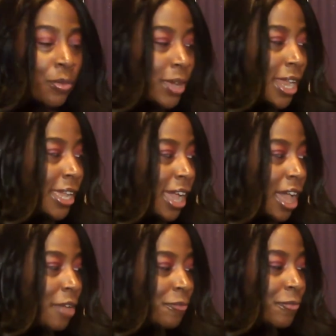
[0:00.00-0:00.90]
what I
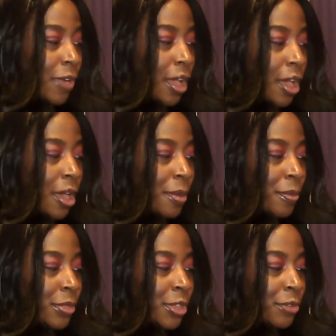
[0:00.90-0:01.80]
got
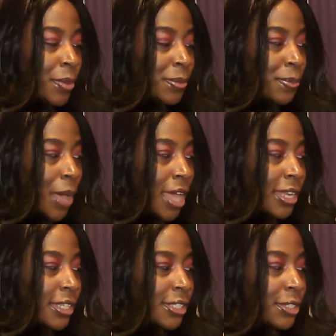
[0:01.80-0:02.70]
from the Ripped
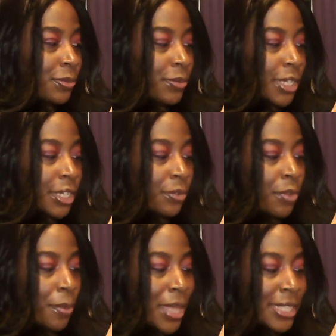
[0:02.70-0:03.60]
Bodice, Read,
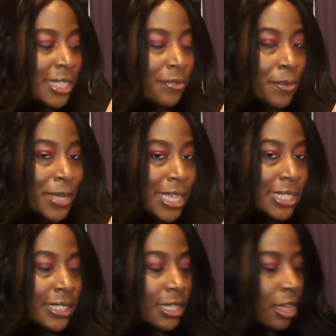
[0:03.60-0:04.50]
Romance, and
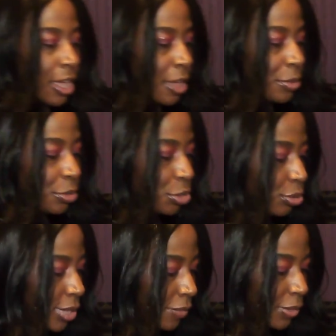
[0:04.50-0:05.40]
Repeat. Those 2
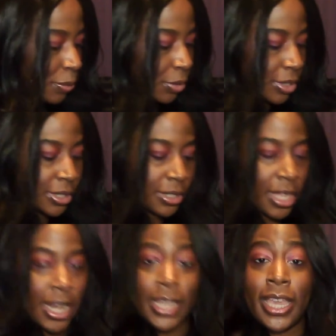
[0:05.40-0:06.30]
lovely books
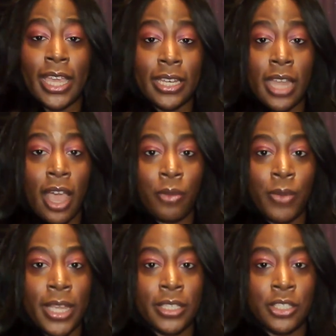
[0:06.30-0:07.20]
that I cannot
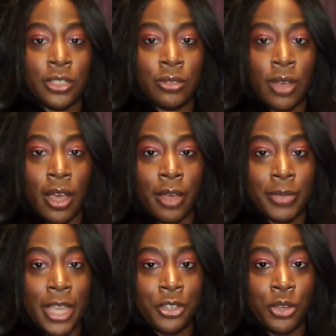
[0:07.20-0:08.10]
wait to
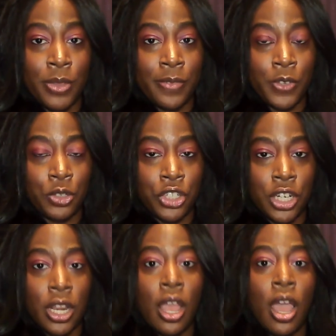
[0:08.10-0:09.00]
get to in the future.